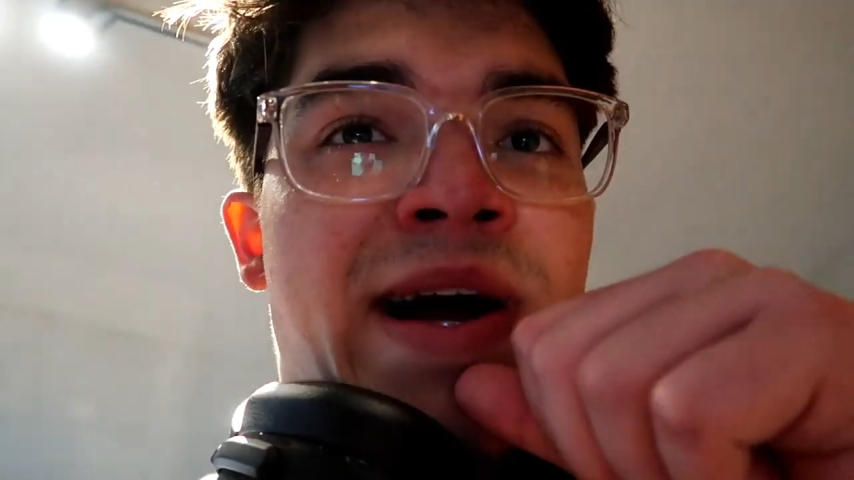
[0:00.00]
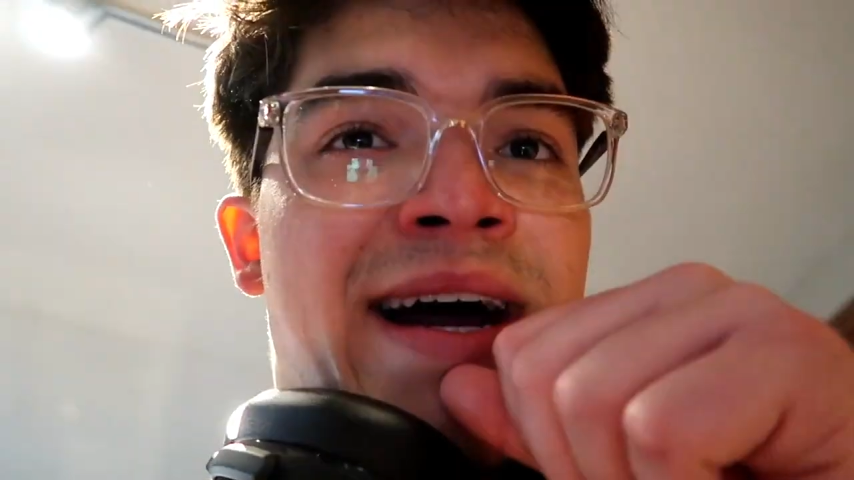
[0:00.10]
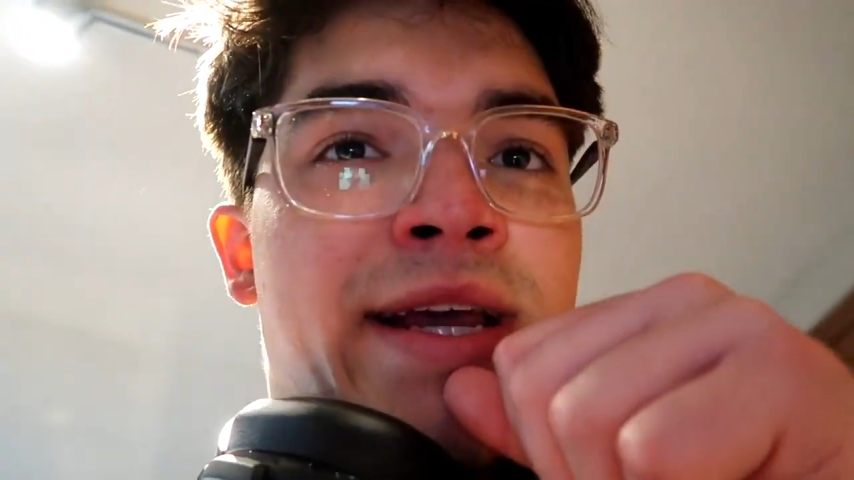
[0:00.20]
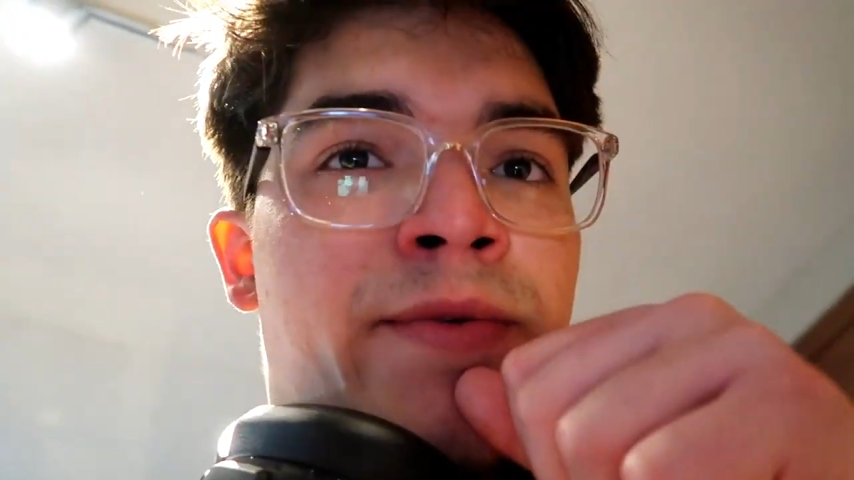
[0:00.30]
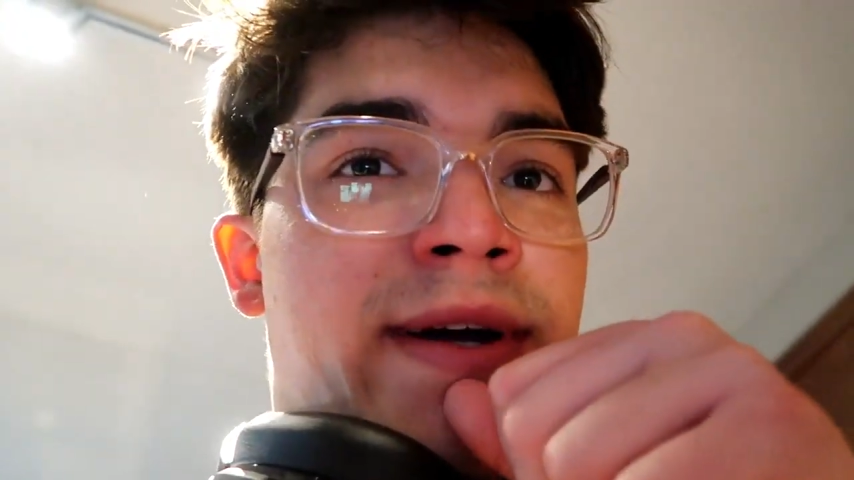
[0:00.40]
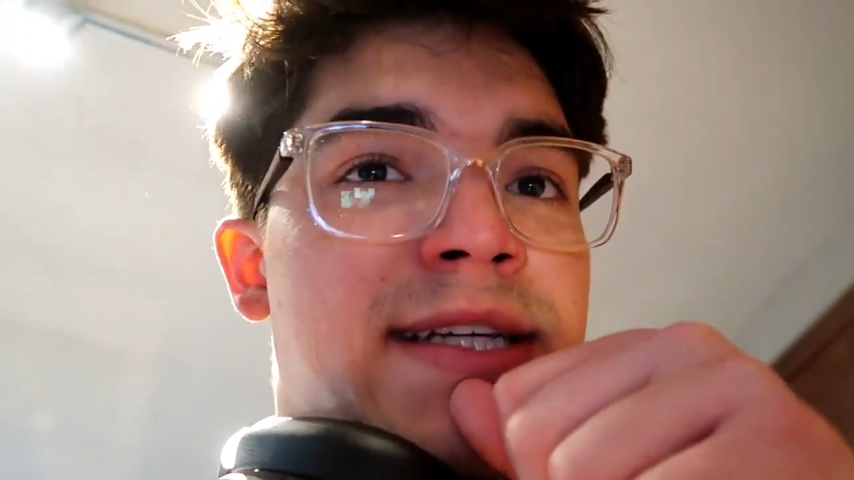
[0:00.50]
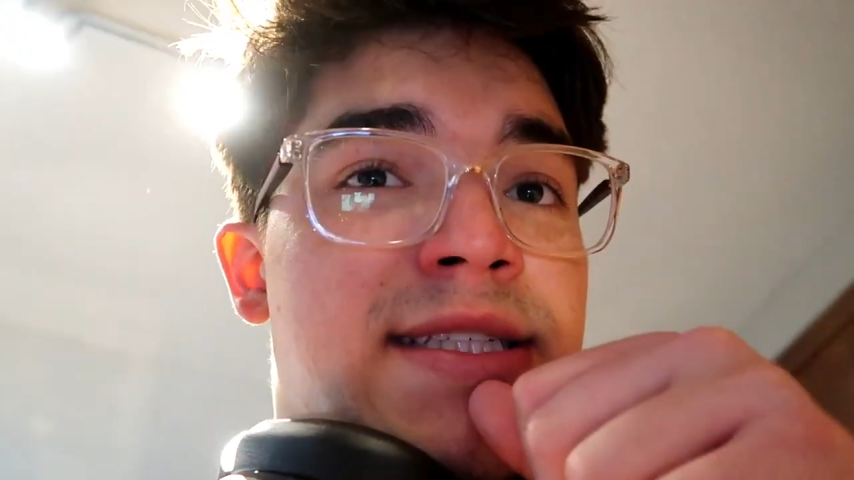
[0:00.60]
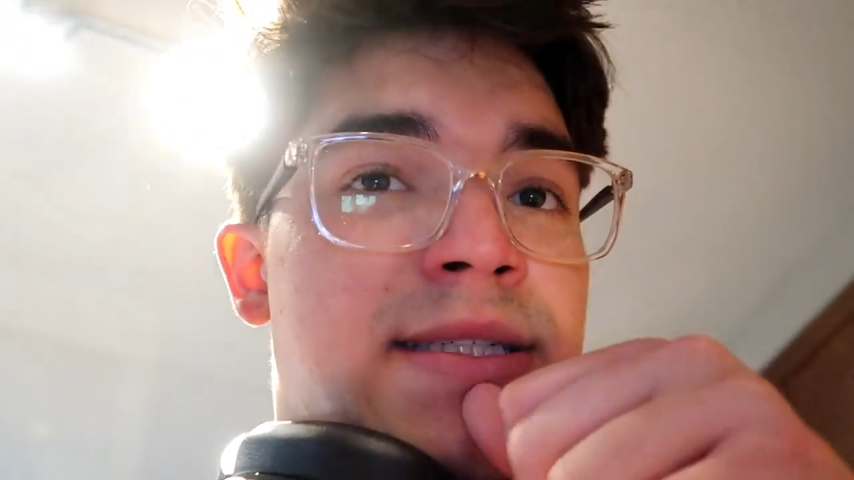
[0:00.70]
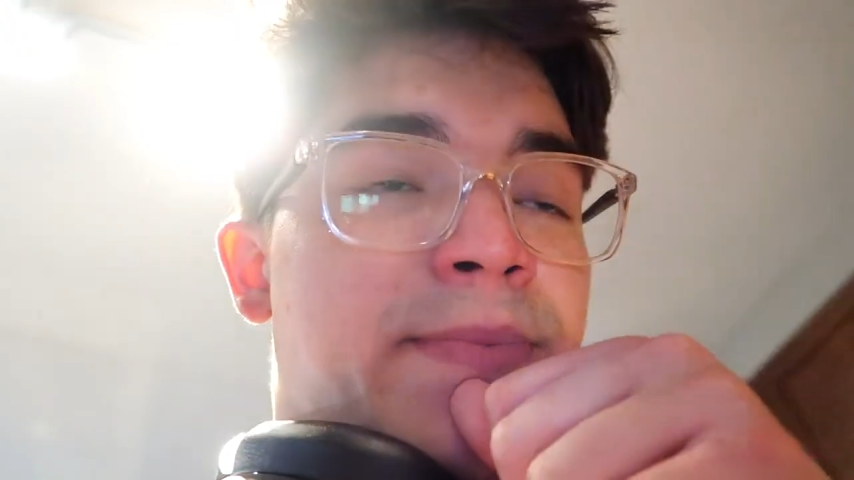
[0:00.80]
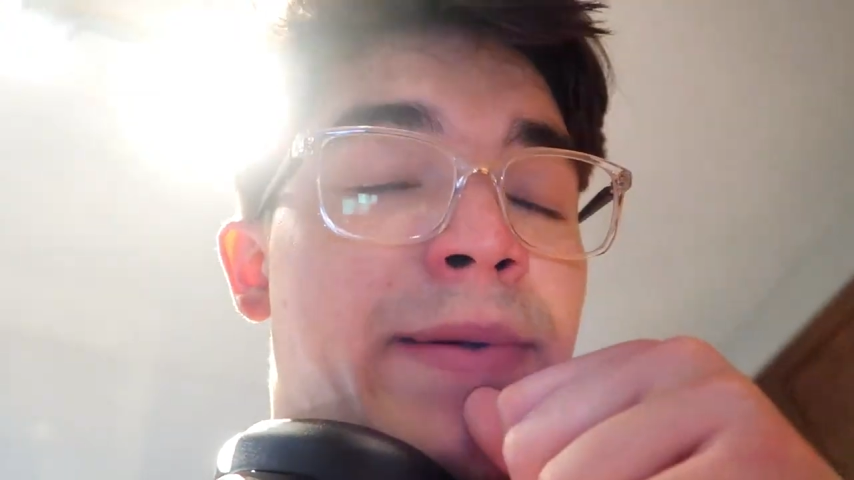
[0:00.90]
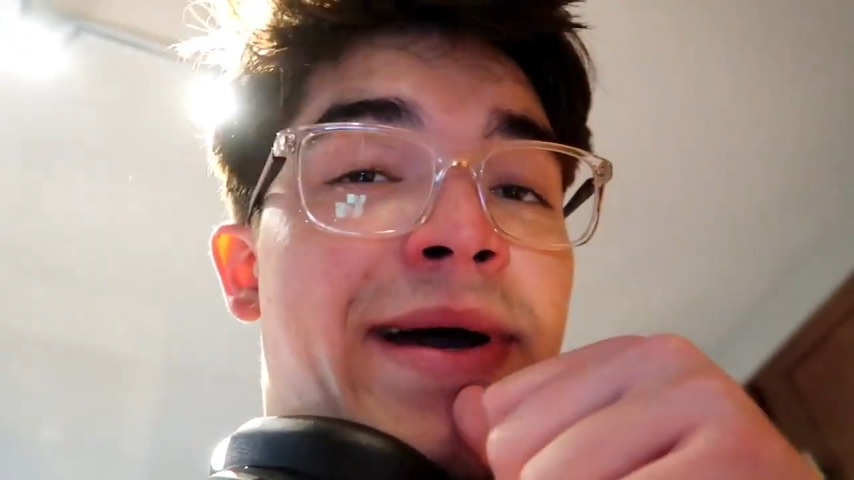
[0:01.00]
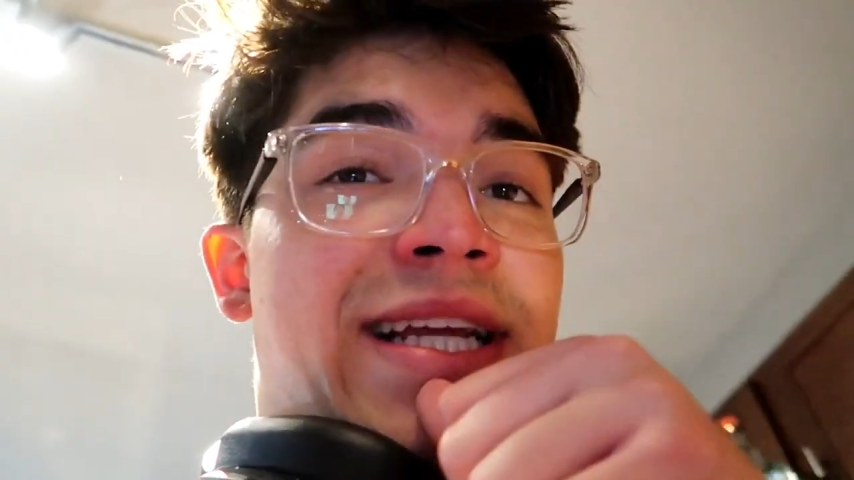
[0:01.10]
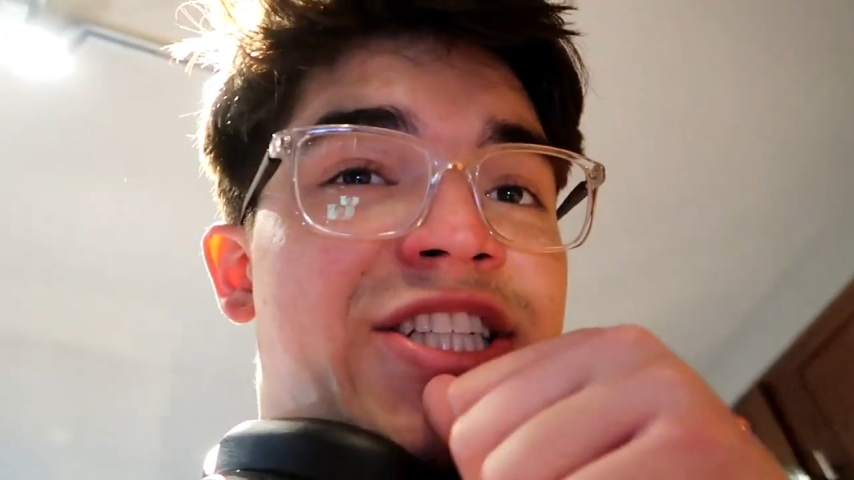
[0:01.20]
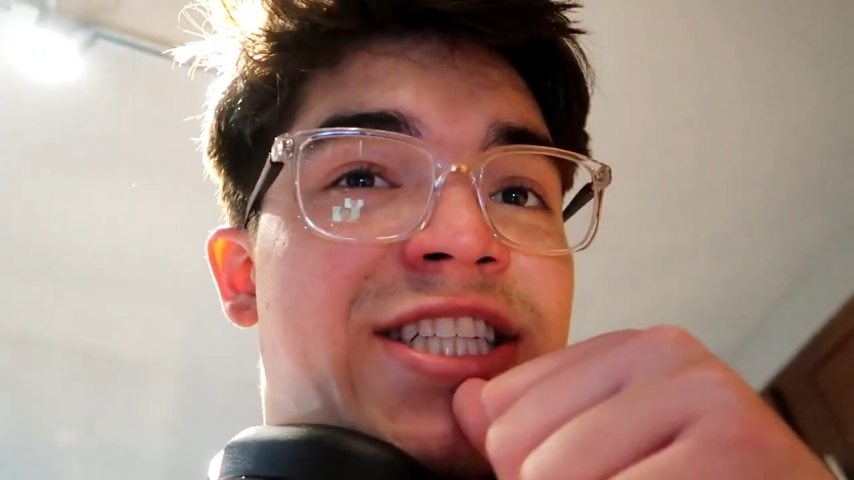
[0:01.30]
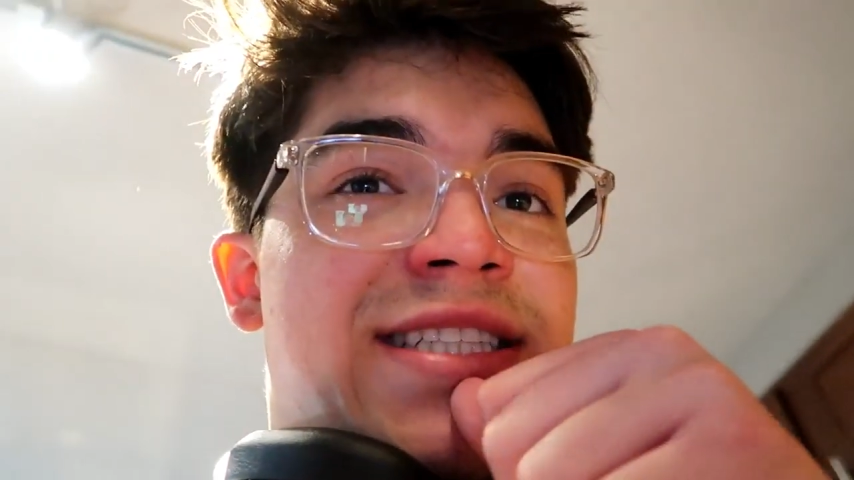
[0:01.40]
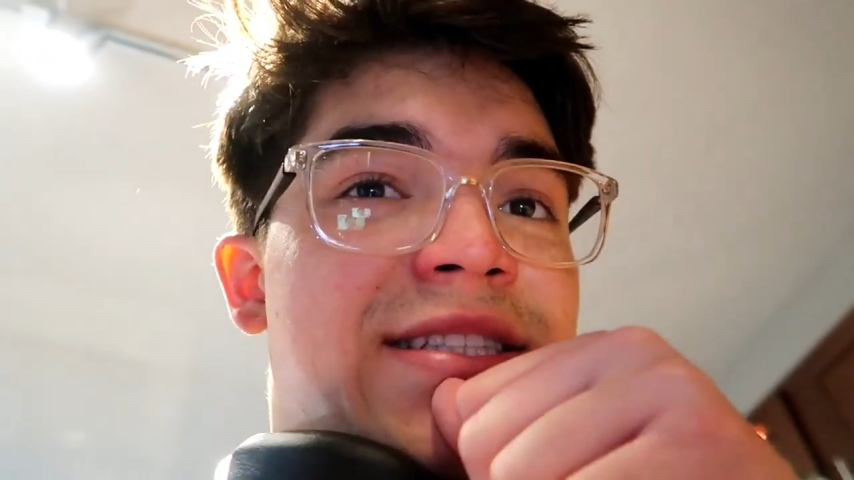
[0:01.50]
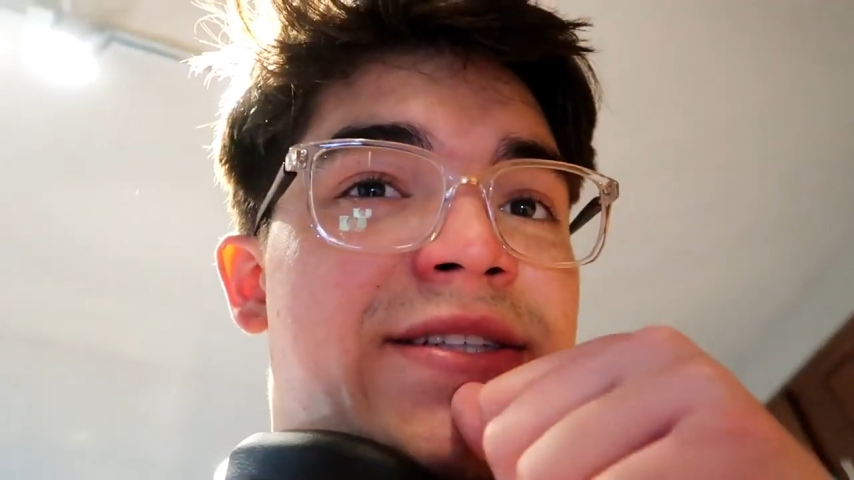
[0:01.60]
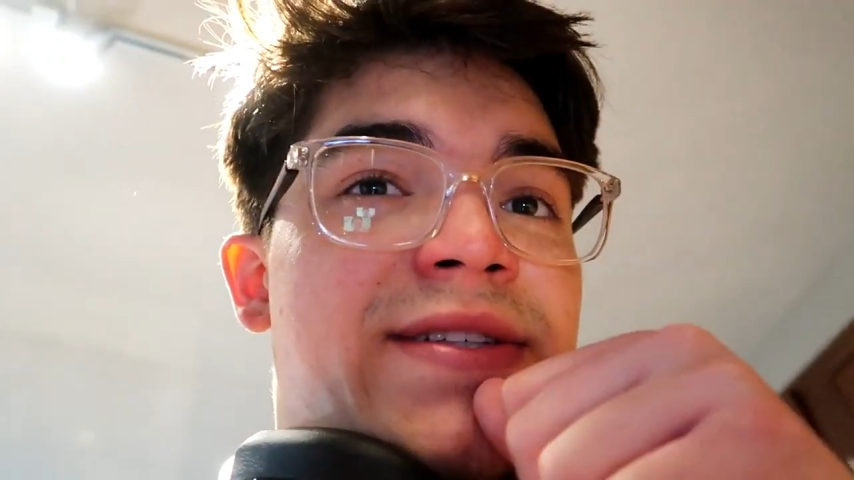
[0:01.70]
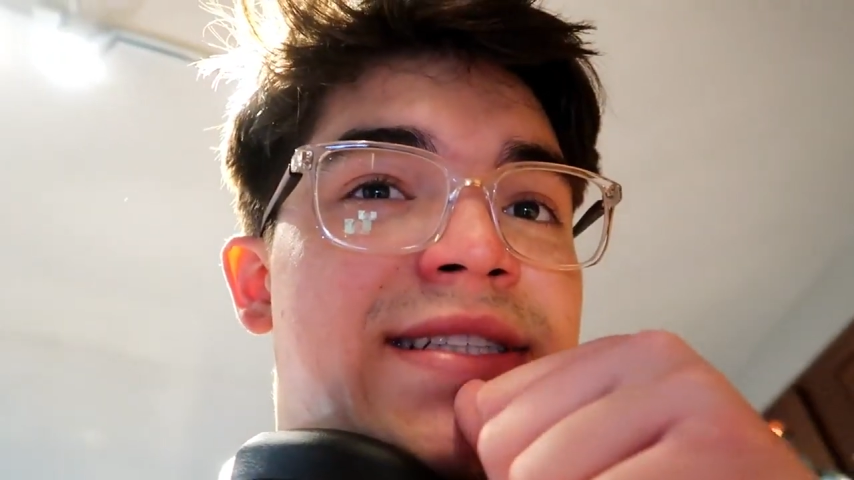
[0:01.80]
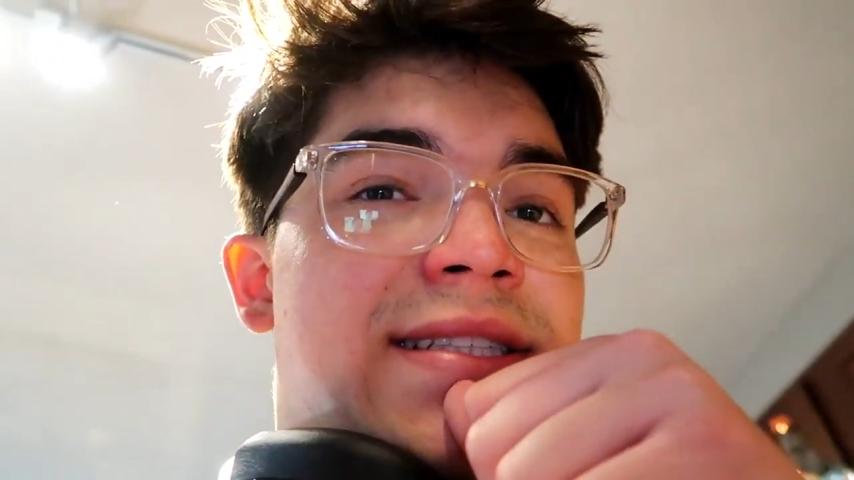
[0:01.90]
Not adding rice, but I'm adding cheese
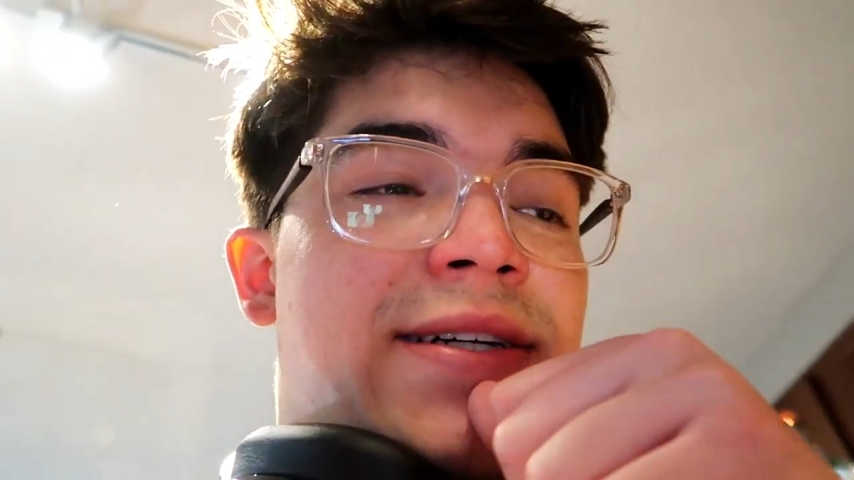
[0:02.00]
to it,